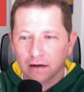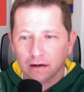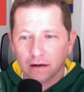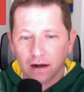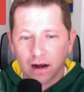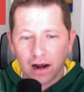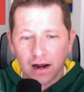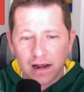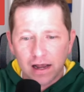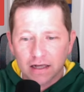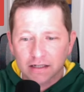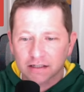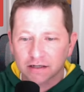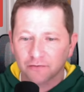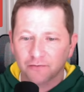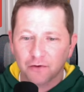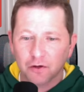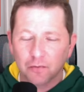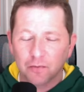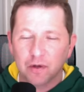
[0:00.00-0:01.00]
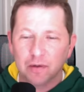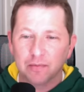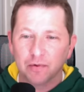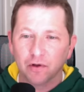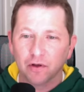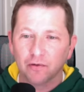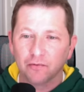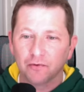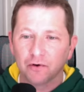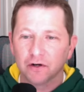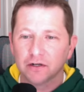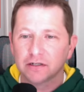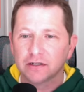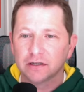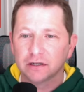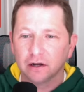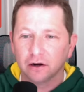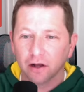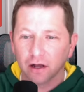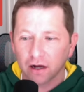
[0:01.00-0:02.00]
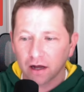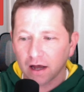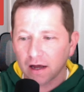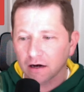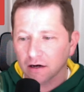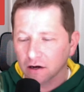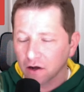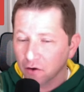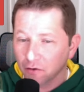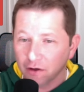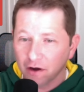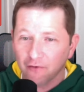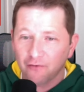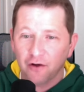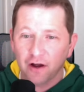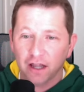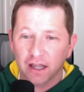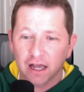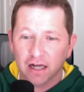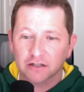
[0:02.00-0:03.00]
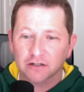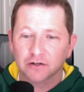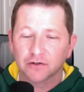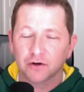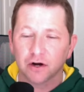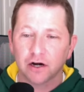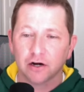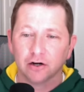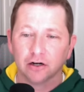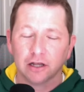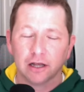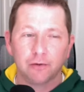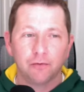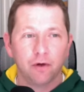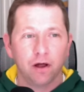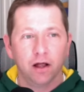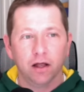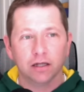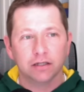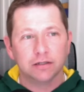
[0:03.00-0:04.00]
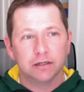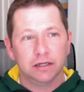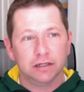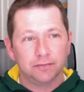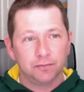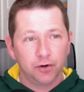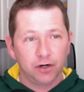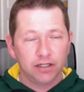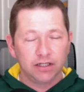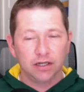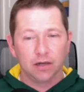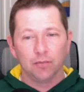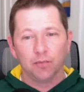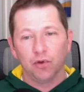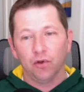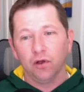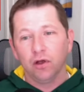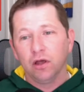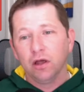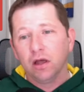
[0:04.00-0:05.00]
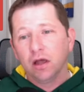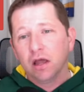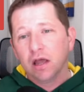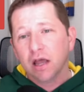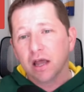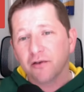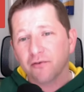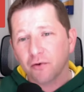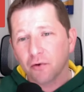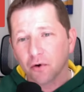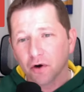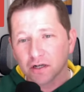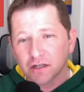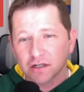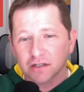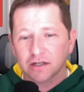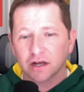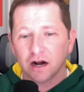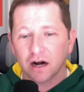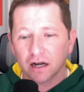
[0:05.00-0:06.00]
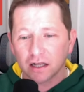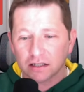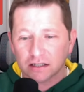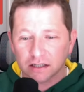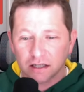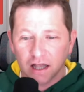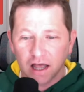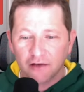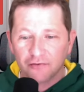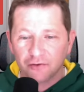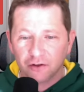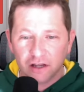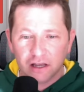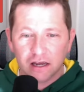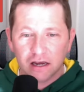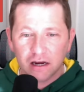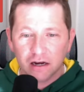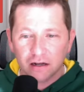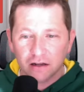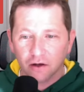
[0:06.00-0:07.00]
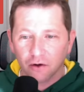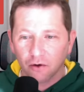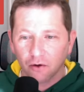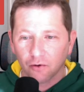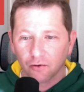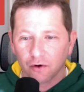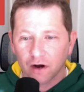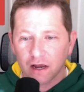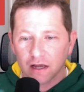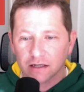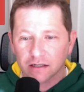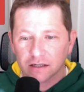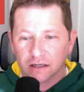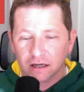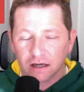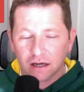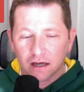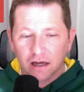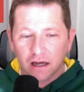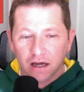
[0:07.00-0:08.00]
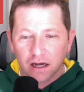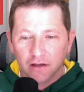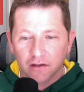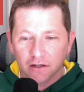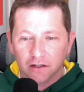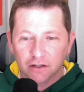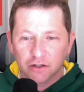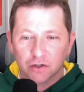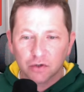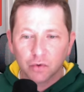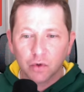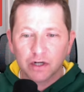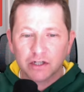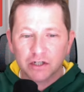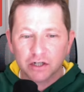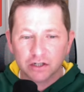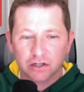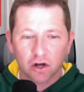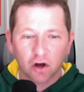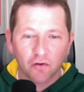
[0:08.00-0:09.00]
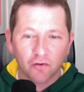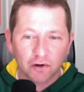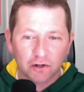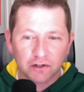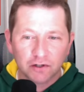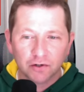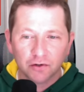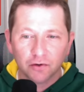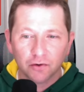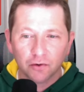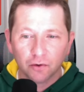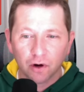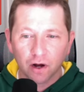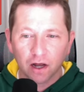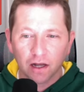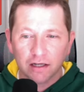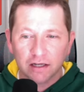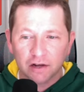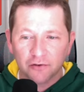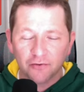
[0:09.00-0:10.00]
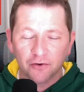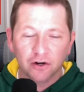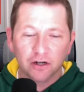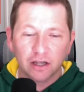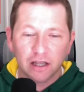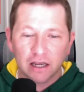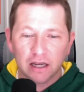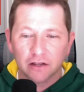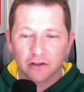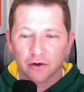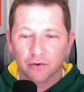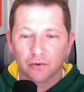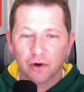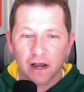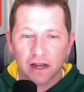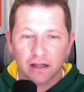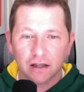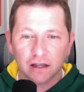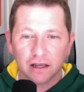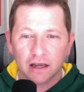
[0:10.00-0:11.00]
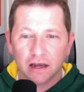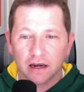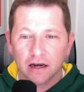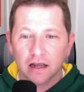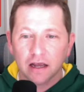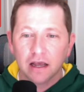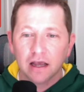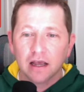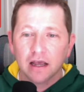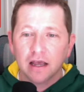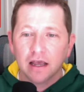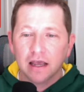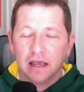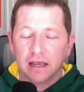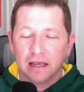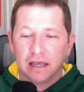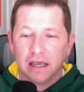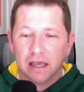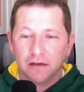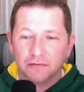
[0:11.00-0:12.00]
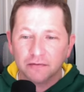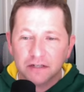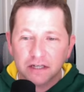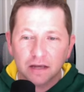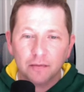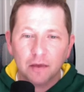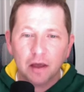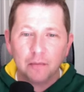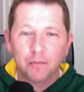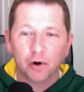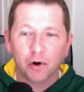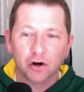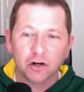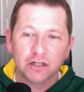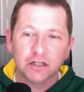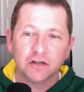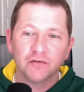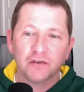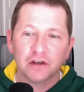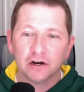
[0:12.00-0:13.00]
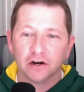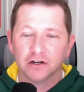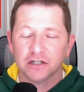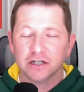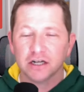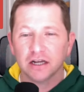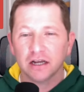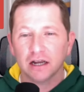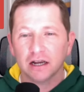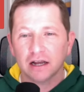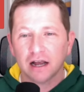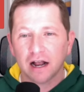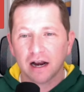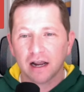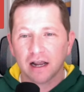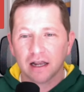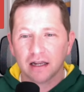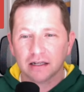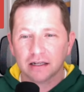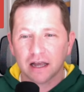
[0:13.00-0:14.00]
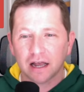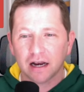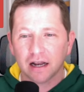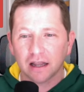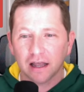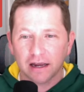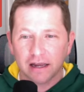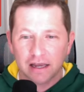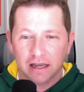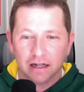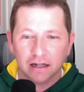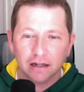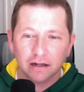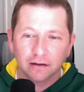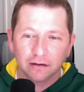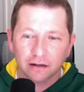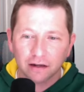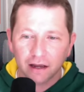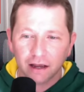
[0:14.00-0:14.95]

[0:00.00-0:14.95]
asked a few people at first and they're like, I don't know. And then I finally asked a trainer and like, well, it's pretty simple. If a horse is on its left lead the whole race and then switches over to a different lead, the right lead, it gives them a burst of energy. It's almost kind of like hitting